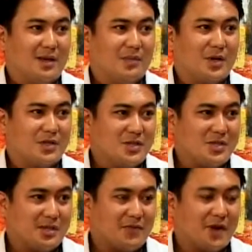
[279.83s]
Makes because
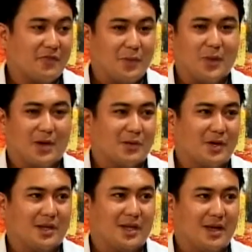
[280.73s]
sense, since they're very sense. familiar
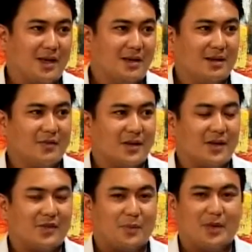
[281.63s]
with the terrain, yes. they're
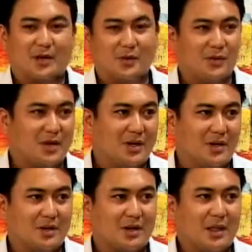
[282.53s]
very familiar with one
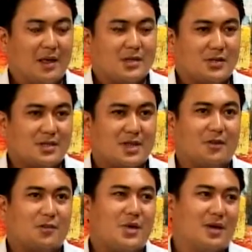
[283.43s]
another. So instead
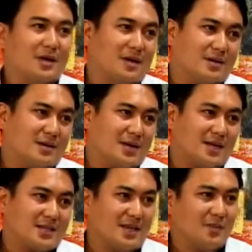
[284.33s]
of me
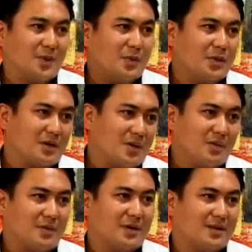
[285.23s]
asking people to
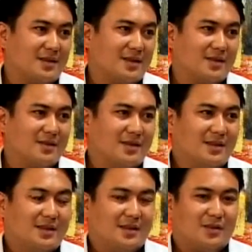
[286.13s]
come and you know,
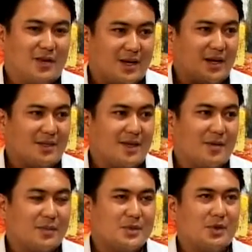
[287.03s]
why not
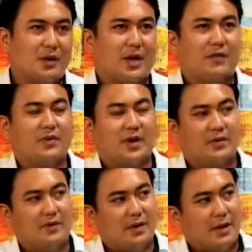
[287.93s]
them? So I've
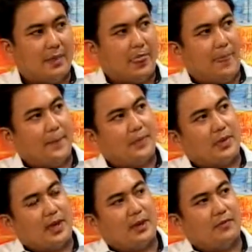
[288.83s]
I've um,
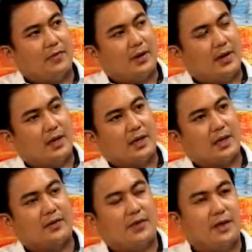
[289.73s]
I've uh,
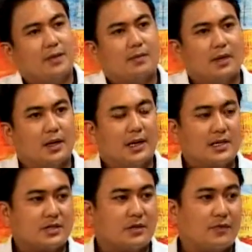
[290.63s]
given them a
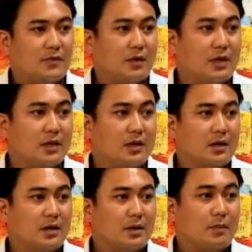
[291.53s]
list of all
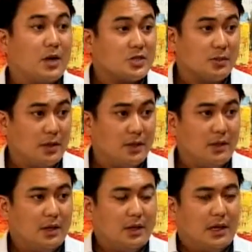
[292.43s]
the possible
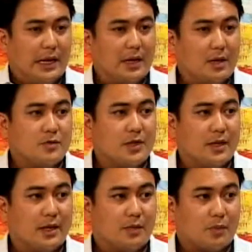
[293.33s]
income
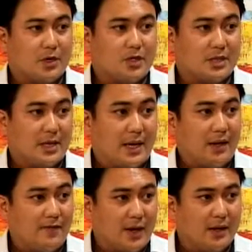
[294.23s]
generating projects that they
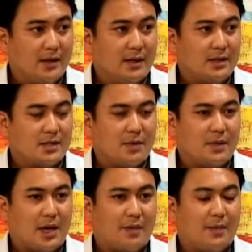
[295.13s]
can fund. At the same
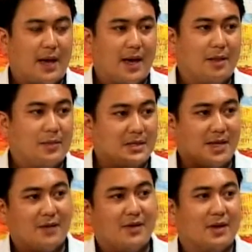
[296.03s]
time, I'll be
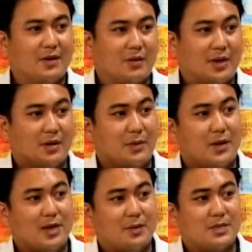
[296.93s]
saving, what, the
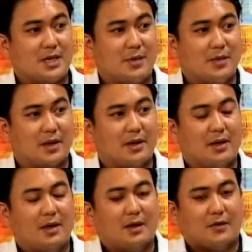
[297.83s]
money I'll be saving
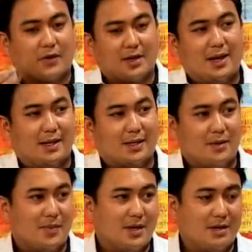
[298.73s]
for that
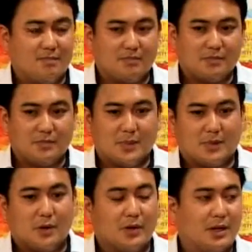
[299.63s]
can be
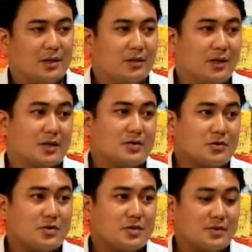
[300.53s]
thrown into other
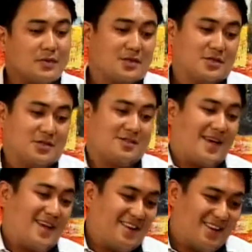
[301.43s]
social services such as
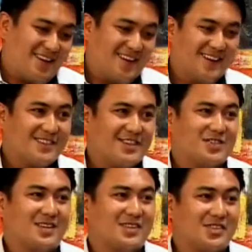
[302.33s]
ID,
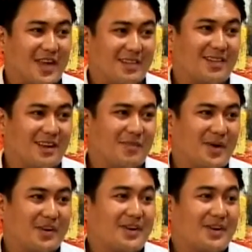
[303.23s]
such as strengthening my